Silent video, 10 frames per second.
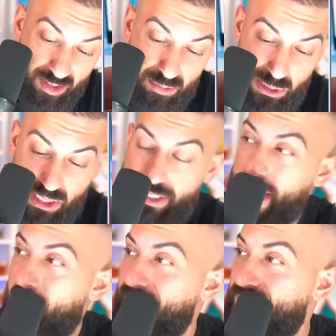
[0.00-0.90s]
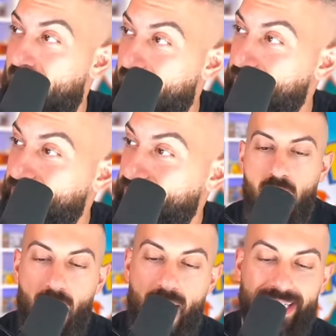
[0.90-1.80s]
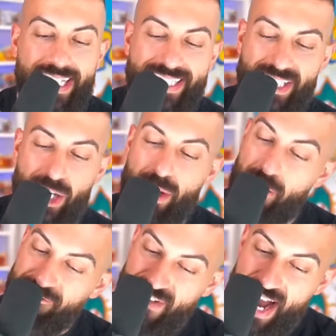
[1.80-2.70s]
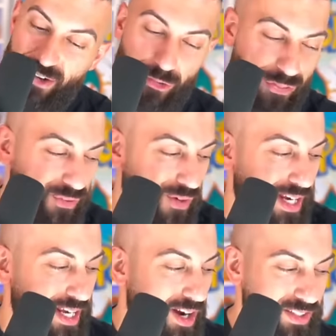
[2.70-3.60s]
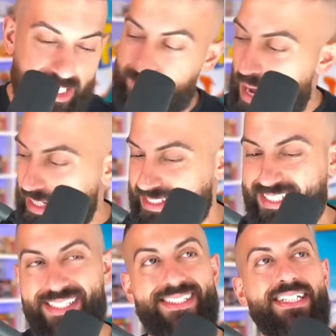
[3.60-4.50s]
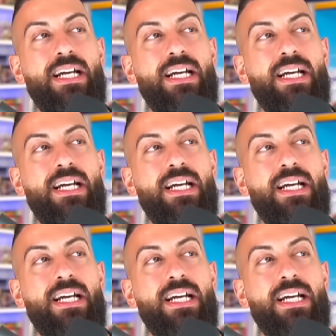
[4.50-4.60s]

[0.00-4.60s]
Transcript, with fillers: But you think it's a nine five? All right, this is going to be our final three on these boxes.